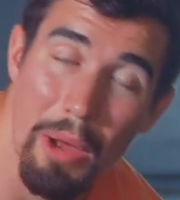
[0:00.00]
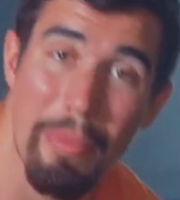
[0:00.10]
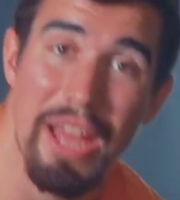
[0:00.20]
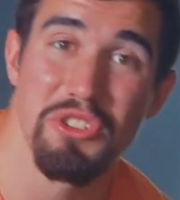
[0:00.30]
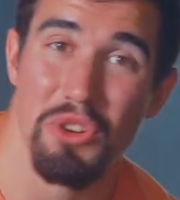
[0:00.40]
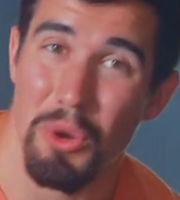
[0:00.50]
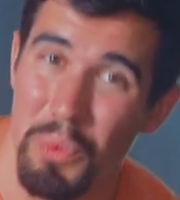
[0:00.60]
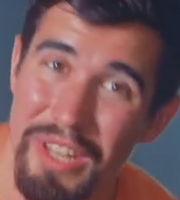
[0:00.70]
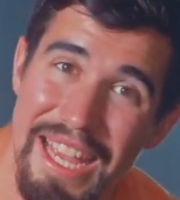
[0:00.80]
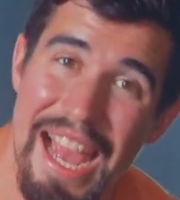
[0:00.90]
a bench, or
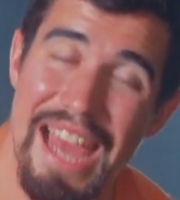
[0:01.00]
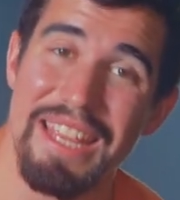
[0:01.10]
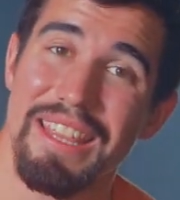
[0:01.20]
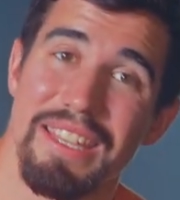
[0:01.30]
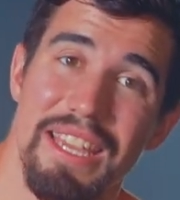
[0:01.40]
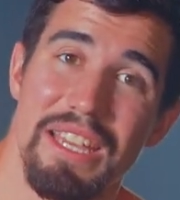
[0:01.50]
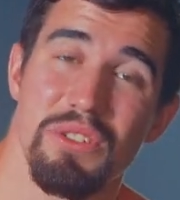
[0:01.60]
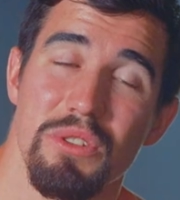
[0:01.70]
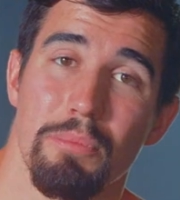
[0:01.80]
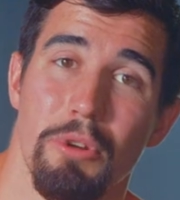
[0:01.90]
really anything that gets
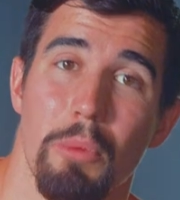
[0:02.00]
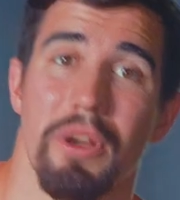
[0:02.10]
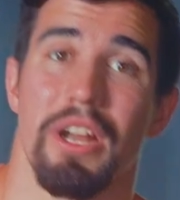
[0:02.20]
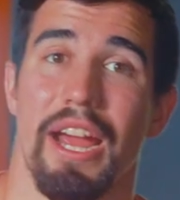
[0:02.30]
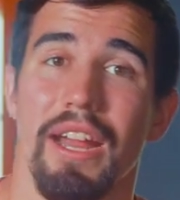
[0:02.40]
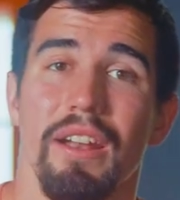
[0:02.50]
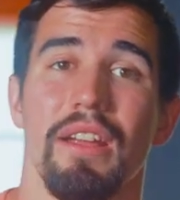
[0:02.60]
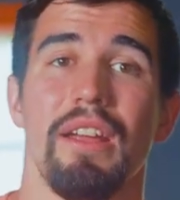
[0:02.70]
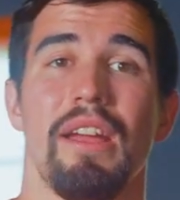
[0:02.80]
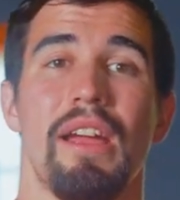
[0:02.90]
you to the appropriate height.
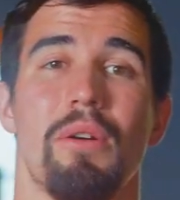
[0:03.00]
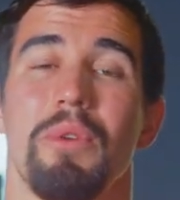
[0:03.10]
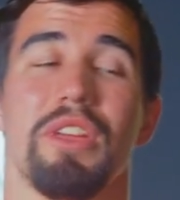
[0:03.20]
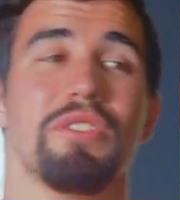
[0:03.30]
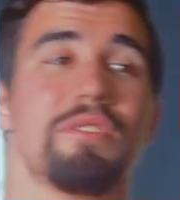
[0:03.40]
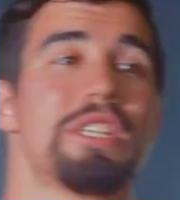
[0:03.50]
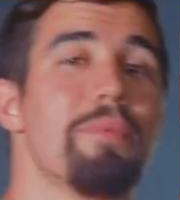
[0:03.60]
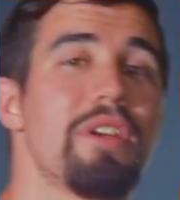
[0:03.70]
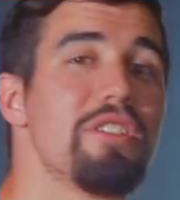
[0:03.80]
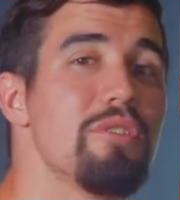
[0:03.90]
What we usually
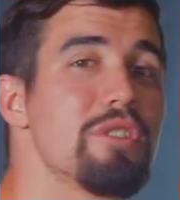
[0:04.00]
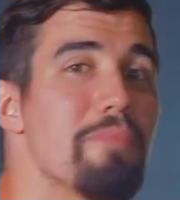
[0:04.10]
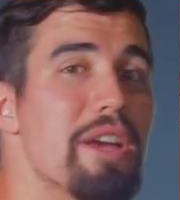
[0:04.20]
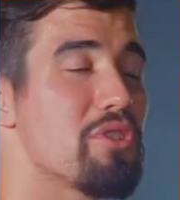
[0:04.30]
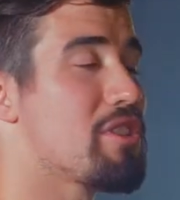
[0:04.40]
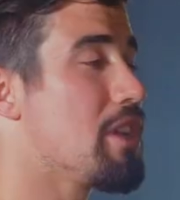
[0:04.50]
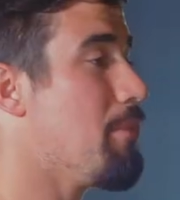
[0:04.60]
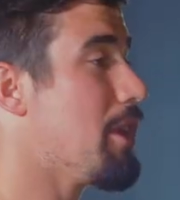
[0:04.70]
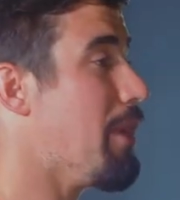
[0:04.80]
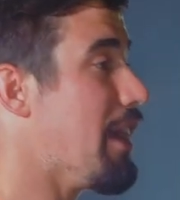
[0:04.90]
typically do is measure
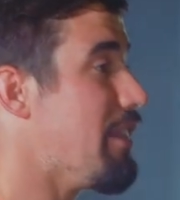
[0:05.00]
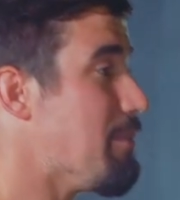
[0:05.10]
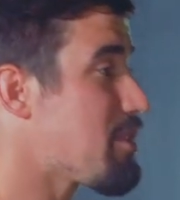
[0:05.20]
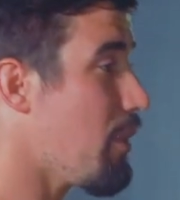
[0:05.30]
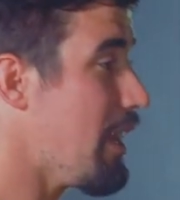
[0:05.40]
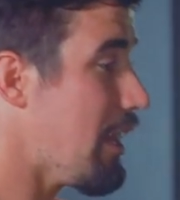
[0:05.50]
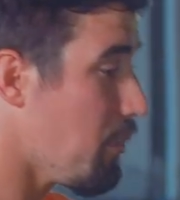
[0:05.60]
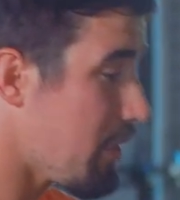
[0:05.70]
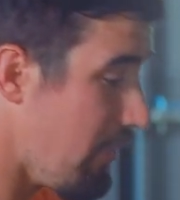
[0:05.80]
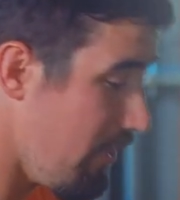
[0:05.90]
somebody by them squatting down to
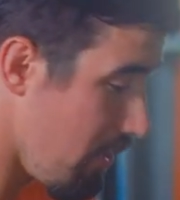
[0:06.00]
what they feel